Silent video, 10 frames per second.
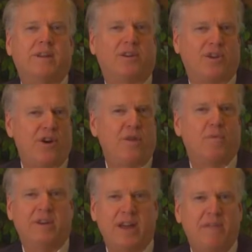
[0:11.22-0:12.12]
attorney
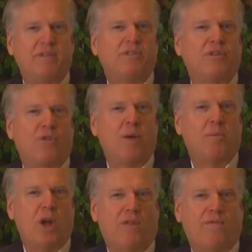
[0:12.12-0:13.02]
with Davis and
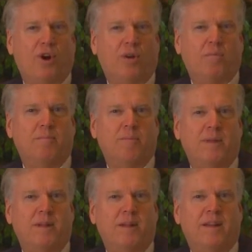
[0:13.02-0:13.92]
Crump Law Firm.
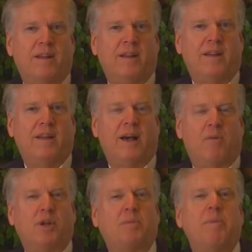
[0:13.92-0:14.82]

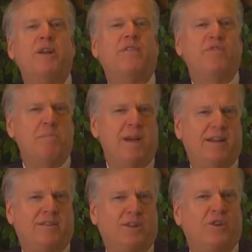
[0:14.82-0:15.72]
I want to spend a few
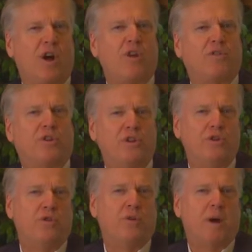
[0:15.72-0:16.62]
minutes and talk to
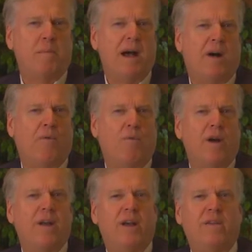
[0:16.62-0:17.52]
you about
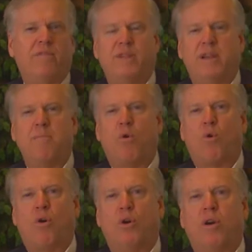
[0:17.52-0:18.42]
one of the
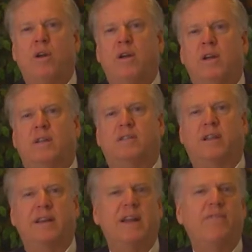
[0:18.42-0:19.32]
more
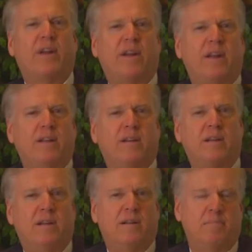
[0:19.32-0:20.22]

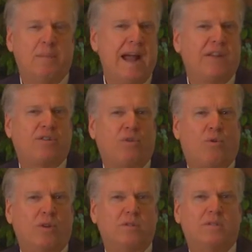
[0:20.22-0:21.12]
significant mass
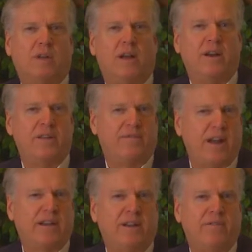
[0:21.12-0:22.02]
torts, uh,
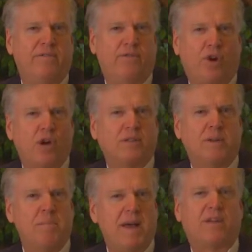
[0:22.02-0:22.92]
defective drugs,
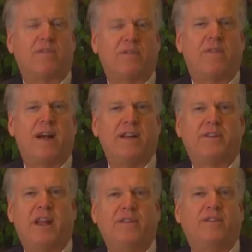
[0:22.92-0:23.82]
and medical device
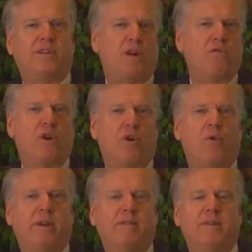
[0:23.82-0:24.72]
cases ongoing.